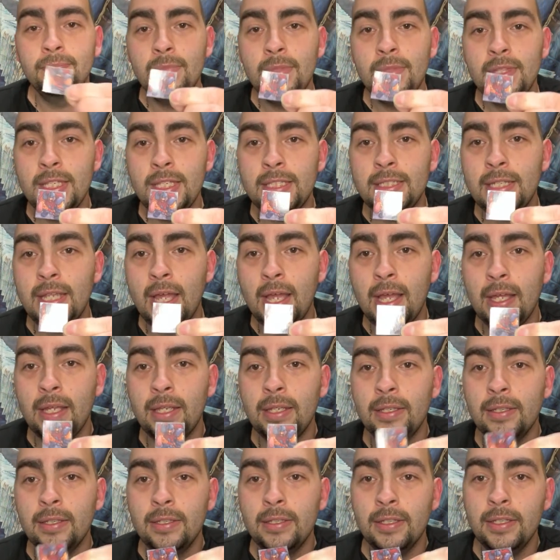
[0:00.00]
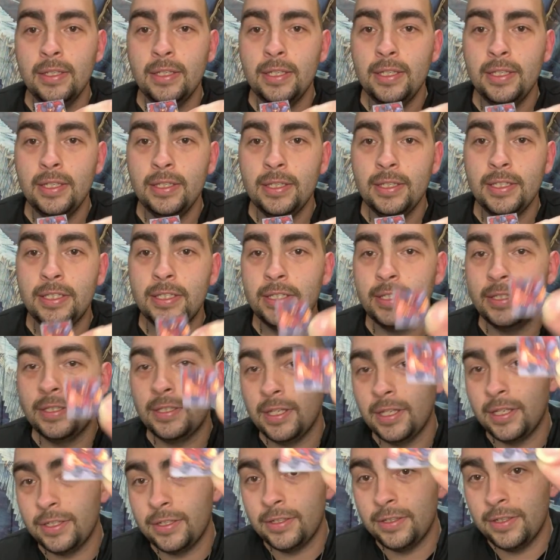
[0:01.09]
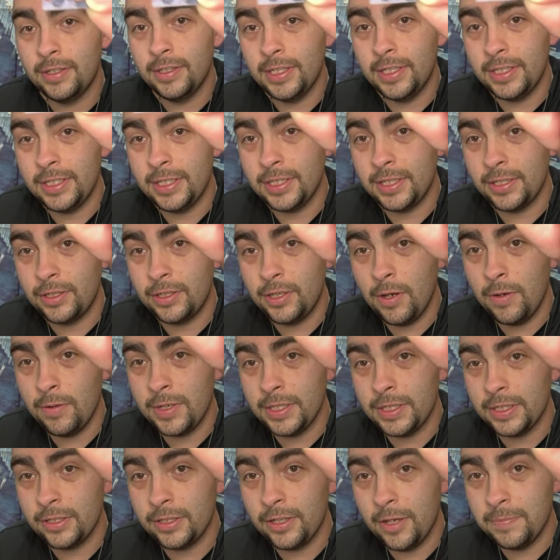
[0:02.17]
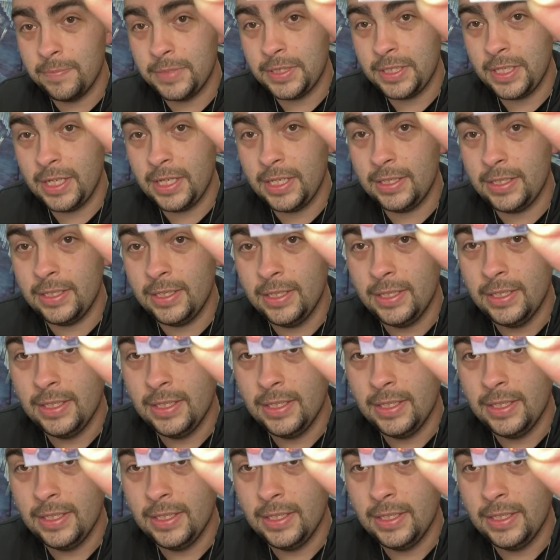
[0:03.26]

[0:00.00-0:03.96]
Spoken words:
This guy. This is a token that comes in